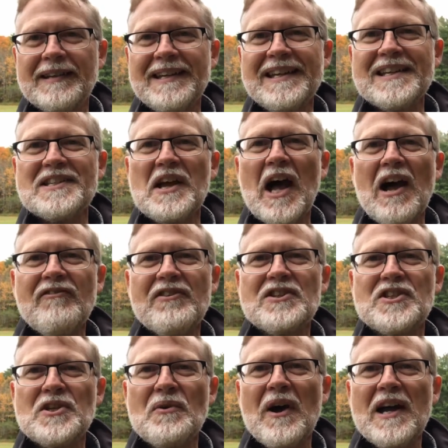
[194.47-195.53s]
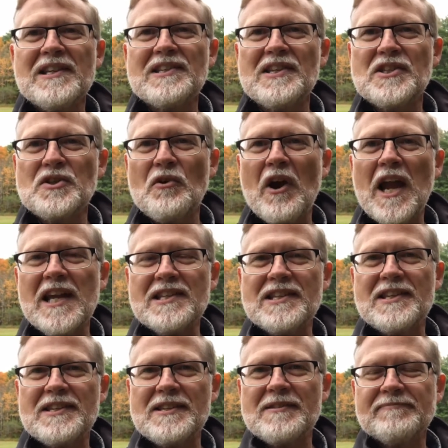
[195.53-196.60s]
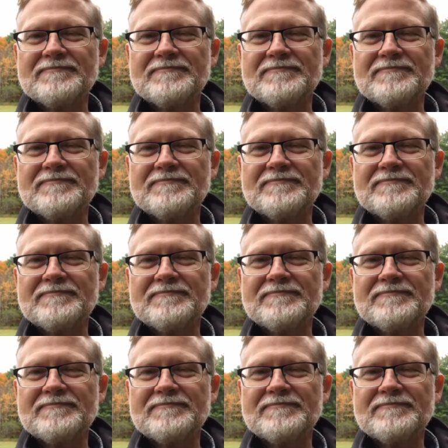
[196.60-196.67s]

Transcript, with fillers: He has offered to us his grace.